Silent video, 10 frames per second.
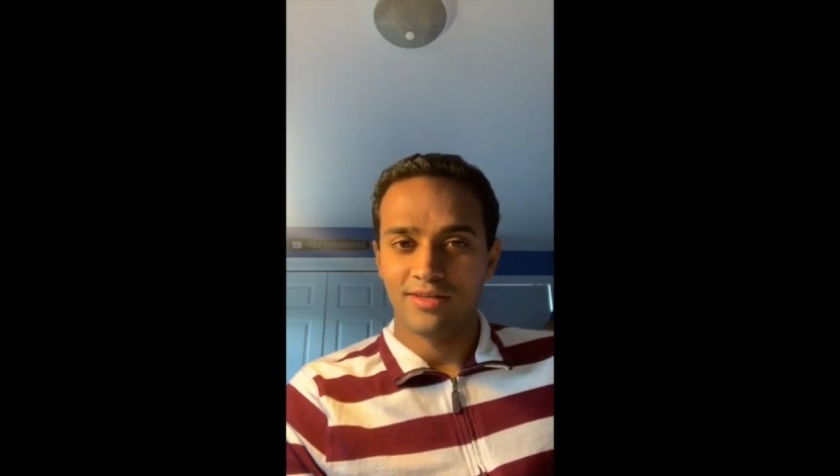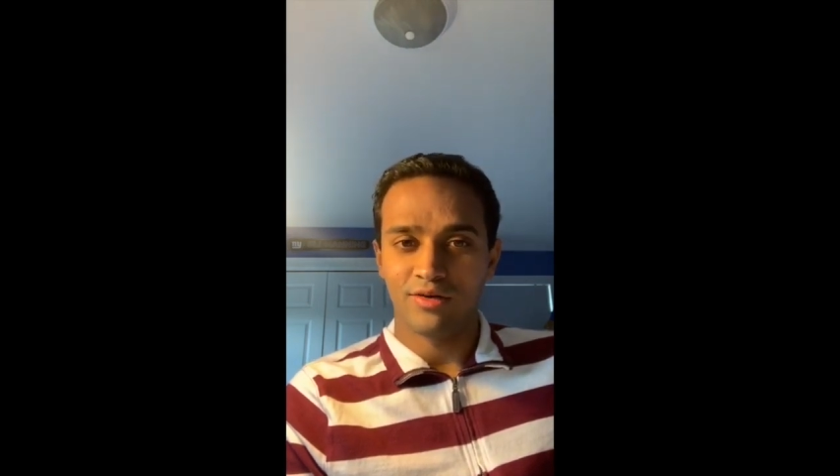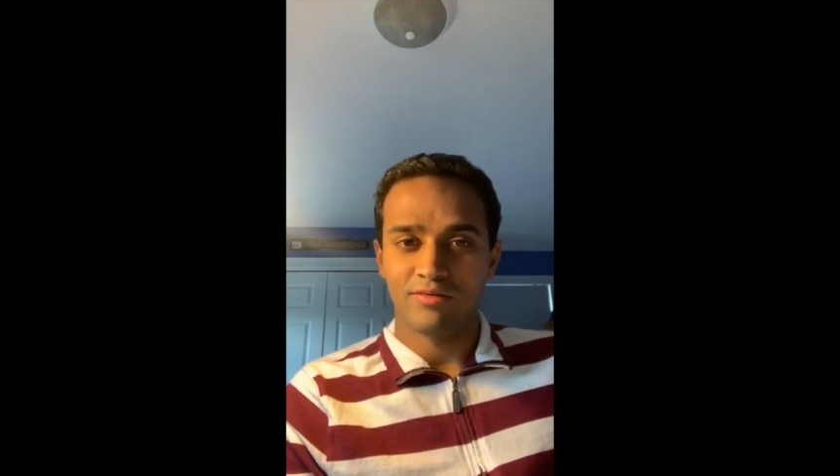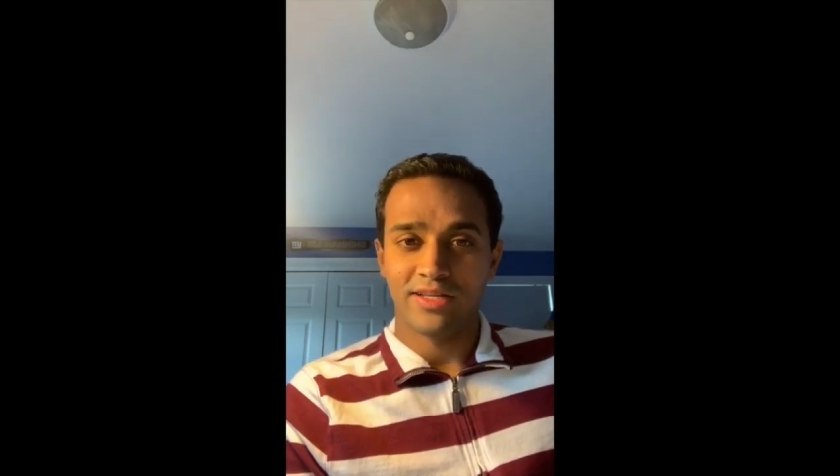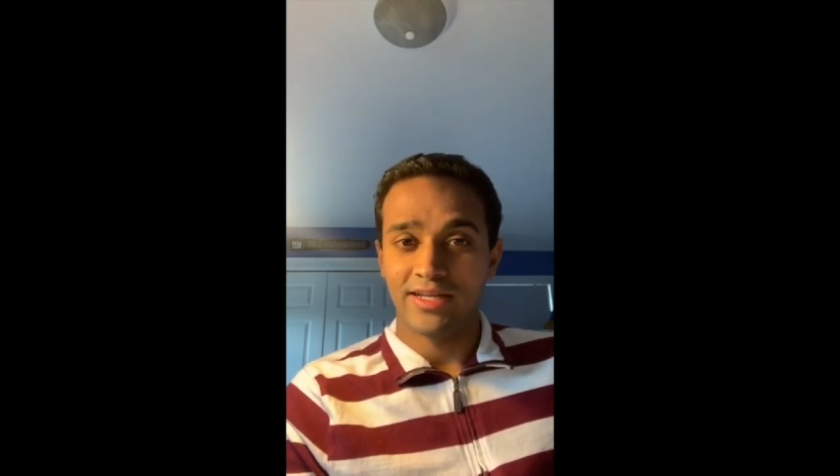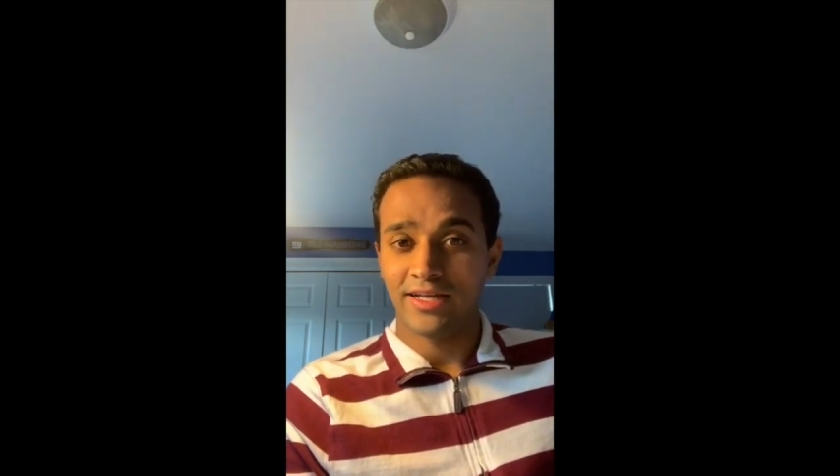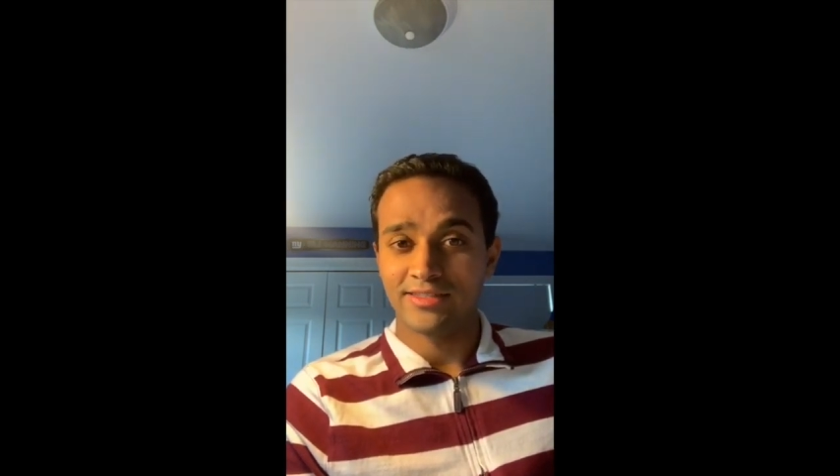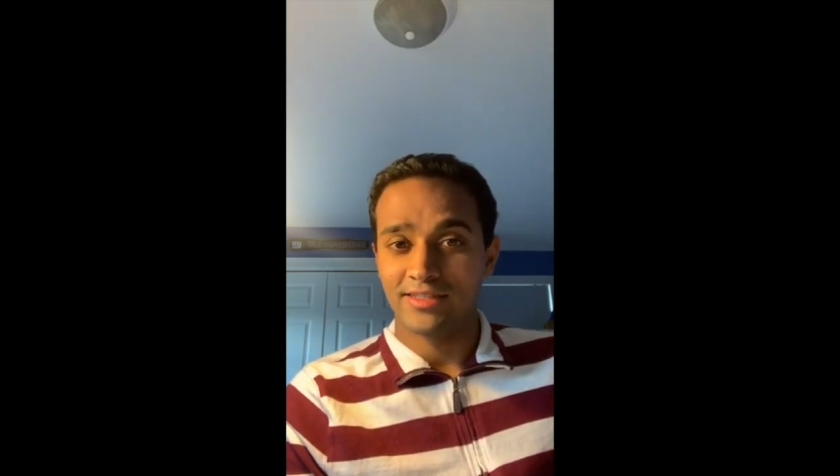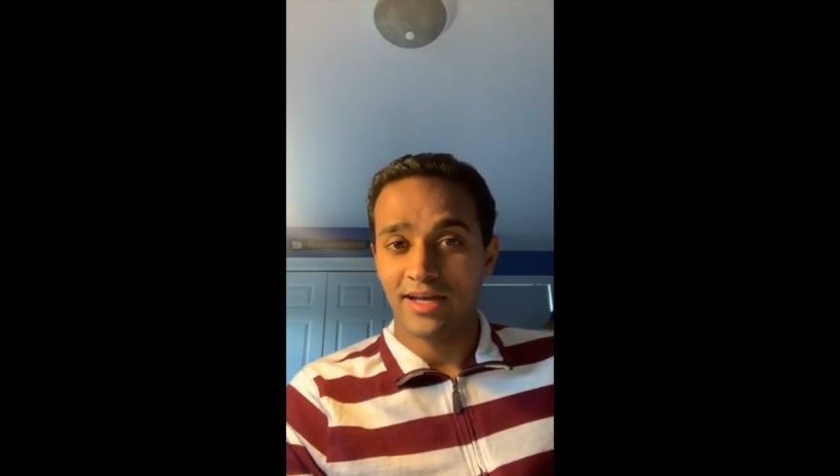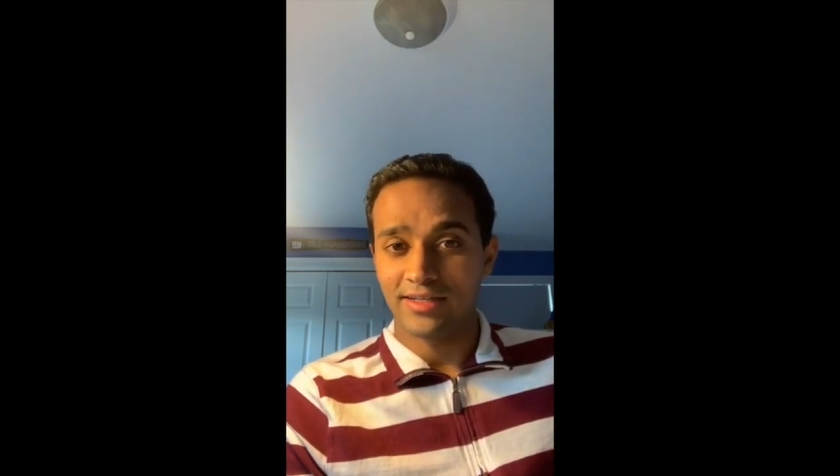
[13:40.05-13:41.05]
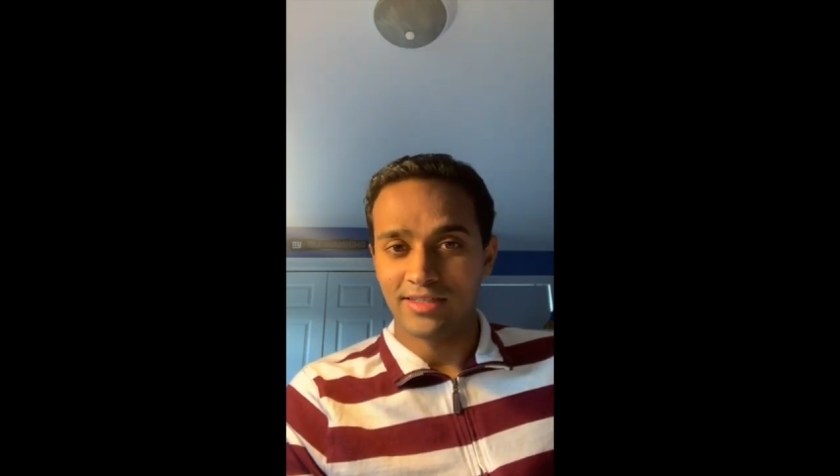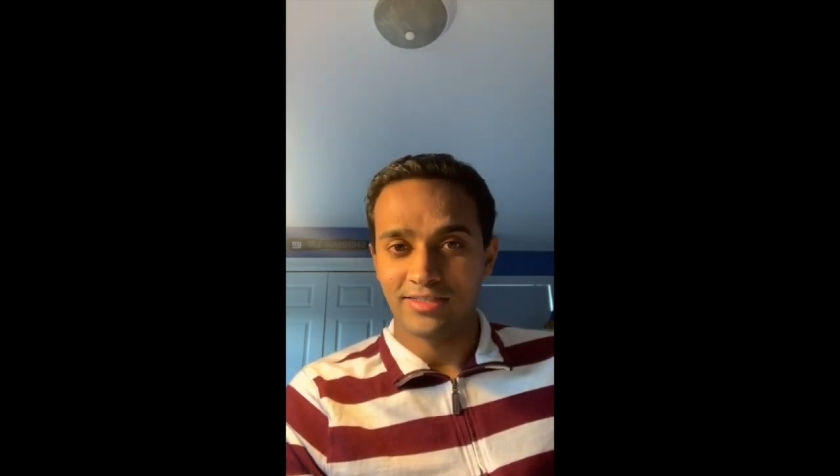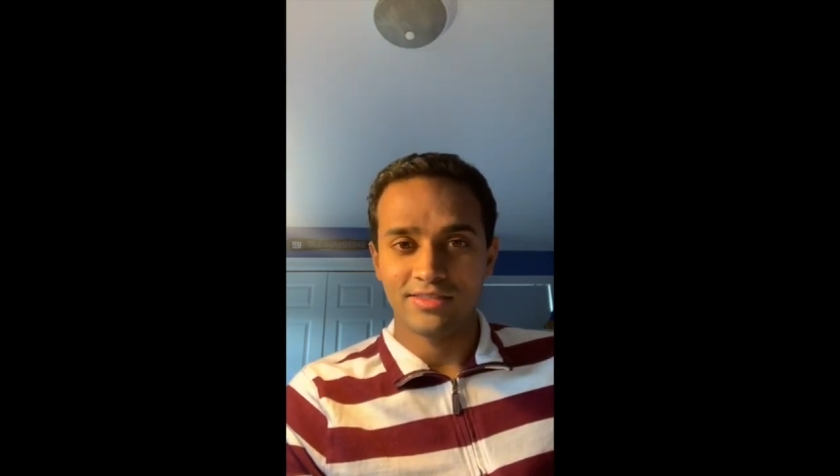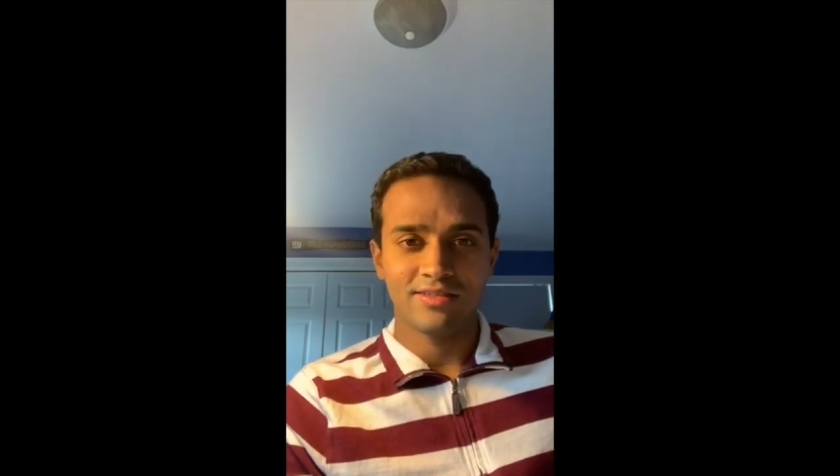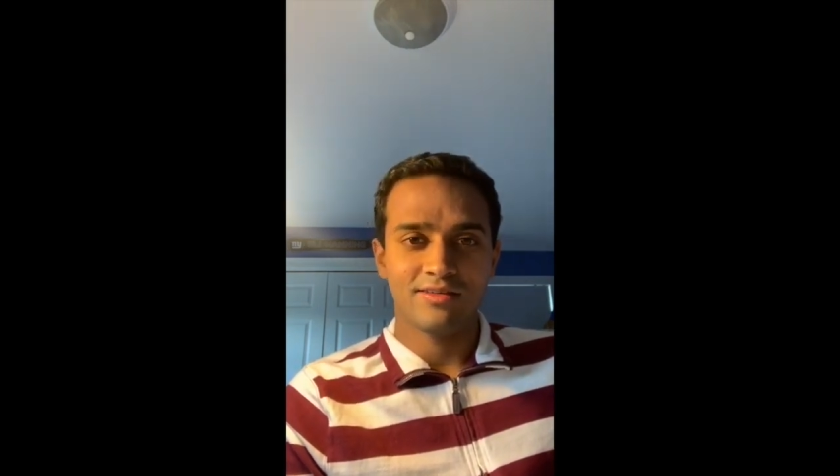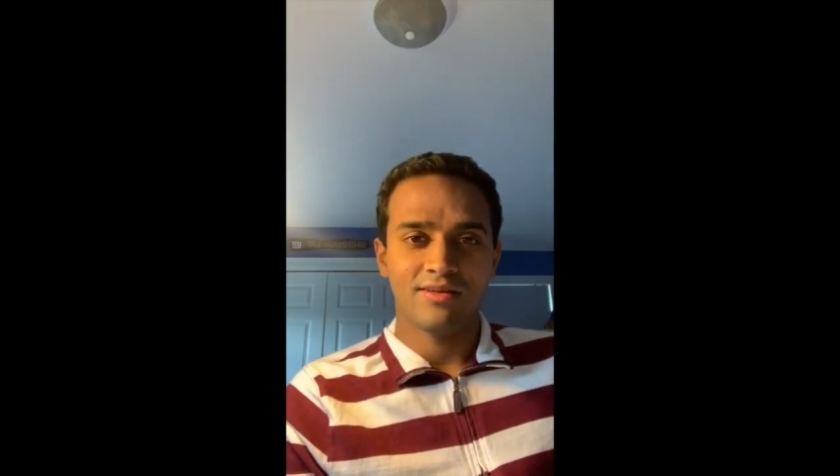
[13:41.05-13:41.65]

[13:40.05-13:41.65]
you know, late 1990s